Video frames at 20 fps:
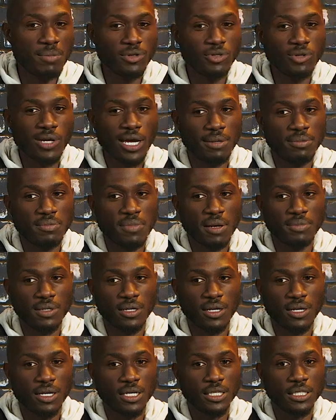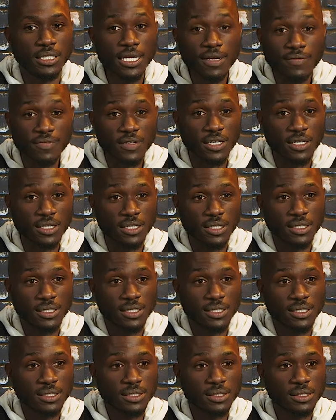Nivea
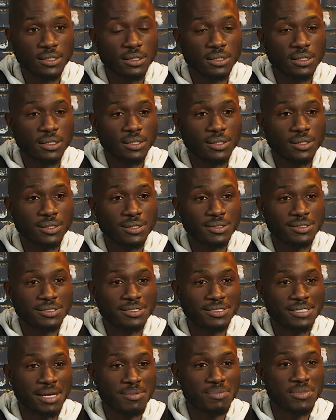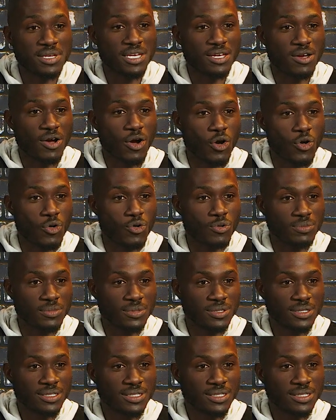sent me home.